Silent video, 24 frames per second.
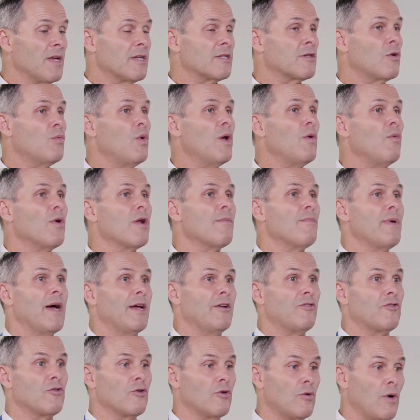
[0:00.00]
So we want to
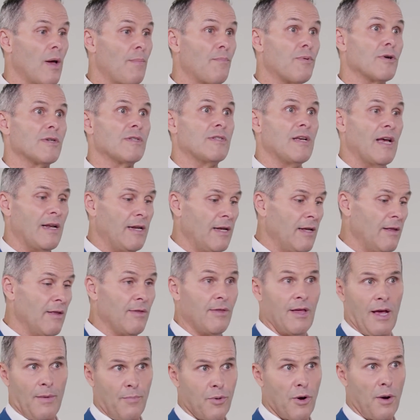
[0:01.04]
make sure we're presenting
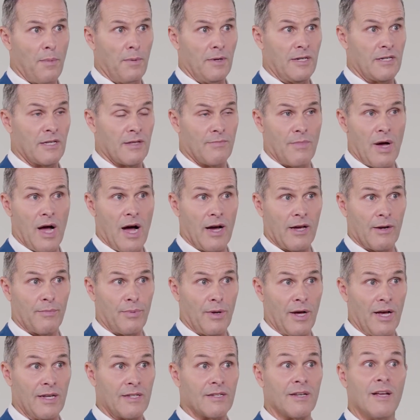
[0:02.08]
their property to the
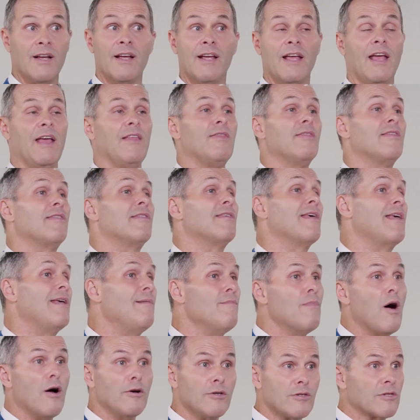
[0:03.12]
marketplace in the
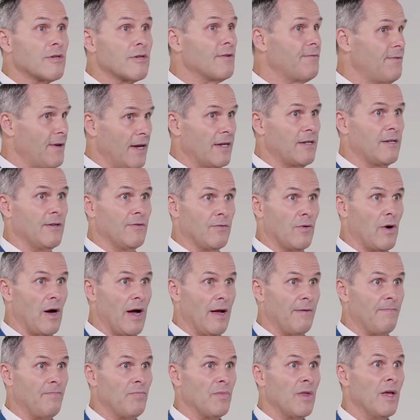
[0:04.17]
most effective
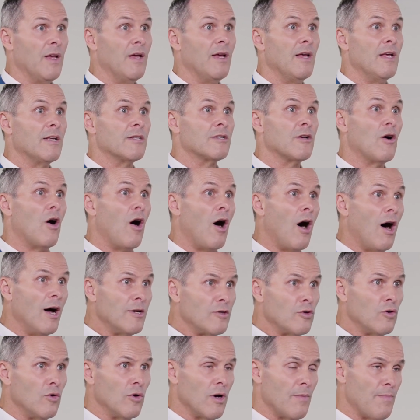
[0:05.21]
way. So I
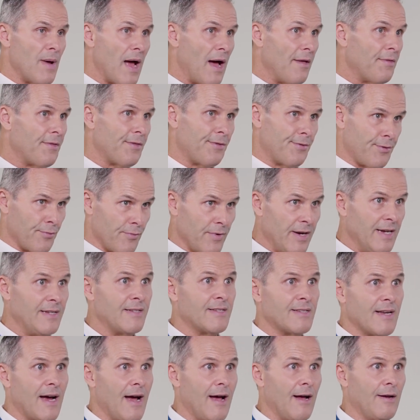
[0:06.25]
talk about 3
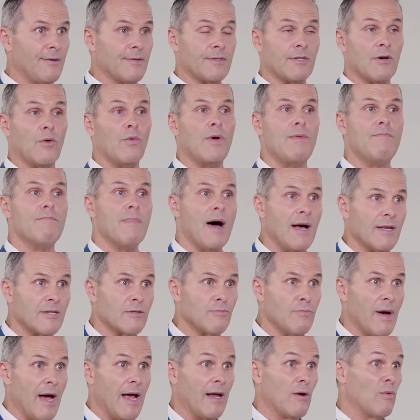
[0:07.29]
sales that we must
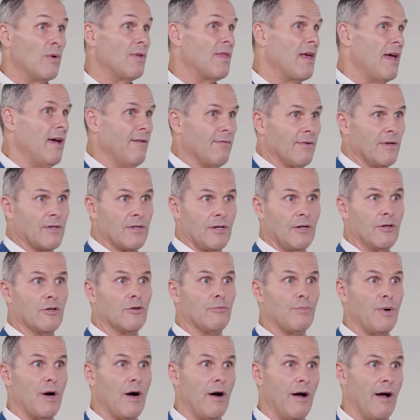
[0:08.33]
make with every single
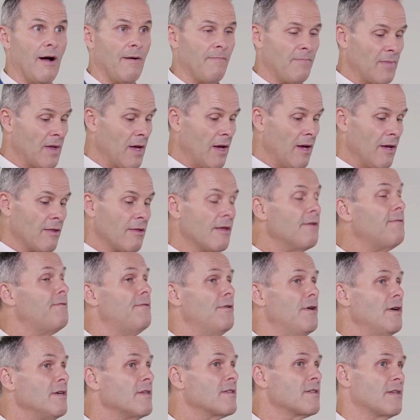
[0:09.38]
buyer. The
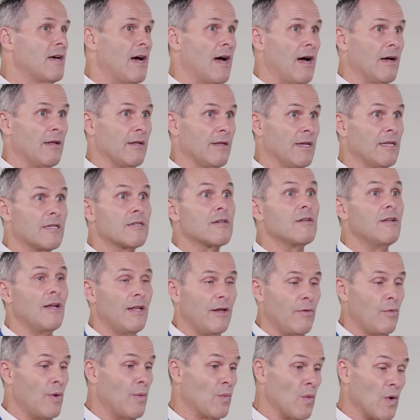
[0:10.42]
first sale is
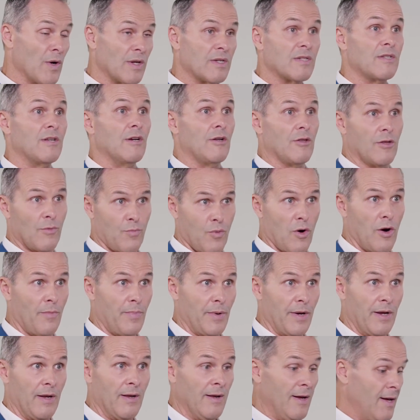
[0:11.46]
clearly we want to sell the
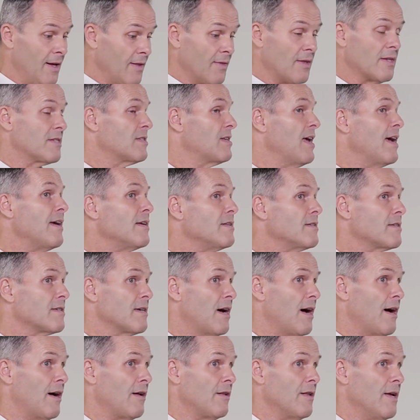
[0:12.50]
property. The second
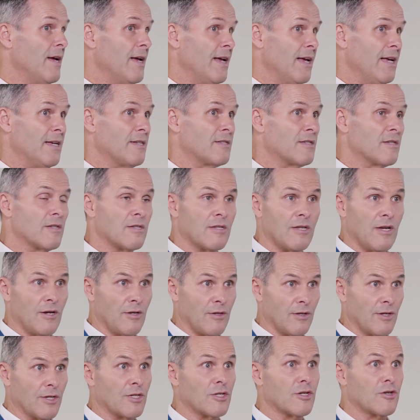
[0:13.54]
sale is to
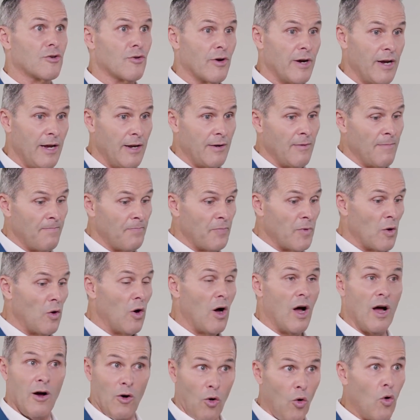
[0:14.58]
sell the street,
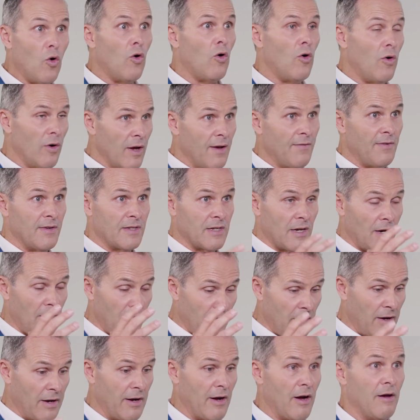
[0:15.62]
or if it's a
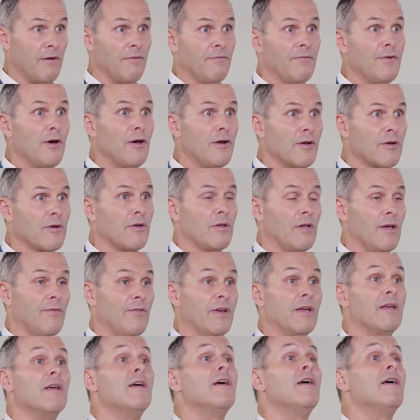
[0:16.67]
vertical
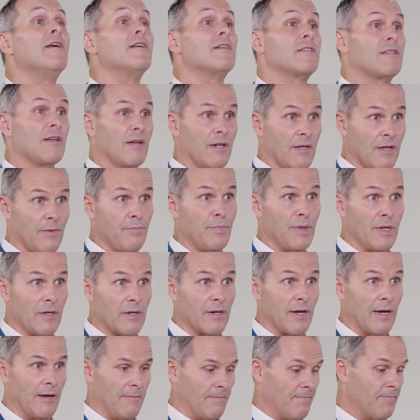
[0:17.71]
living, sell the
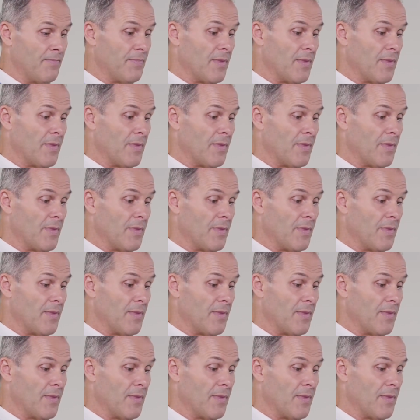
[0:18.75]
building.